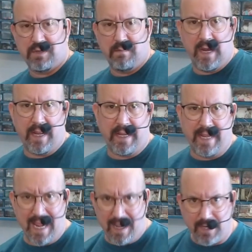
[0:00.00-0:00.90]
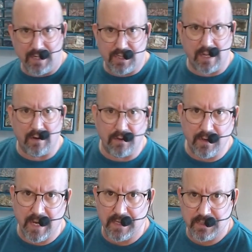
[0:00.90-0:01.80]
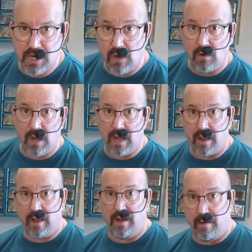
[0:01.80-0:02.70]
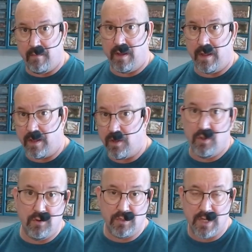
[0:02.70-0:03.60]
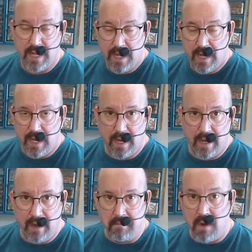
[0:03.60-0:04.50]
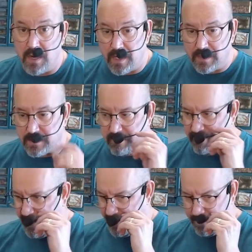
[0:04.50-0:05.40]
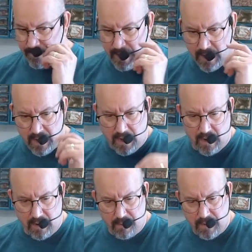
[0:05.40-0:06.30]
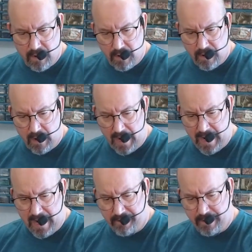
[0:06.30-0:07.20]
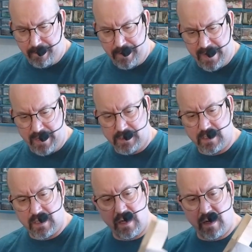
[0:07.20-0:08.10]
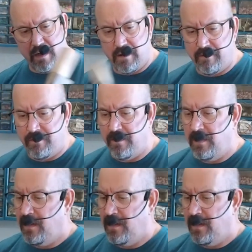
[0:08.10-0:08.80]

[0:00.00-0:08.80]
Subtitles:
my gaming channel, you guys know I am a huge Among Us fan. I have a piece of,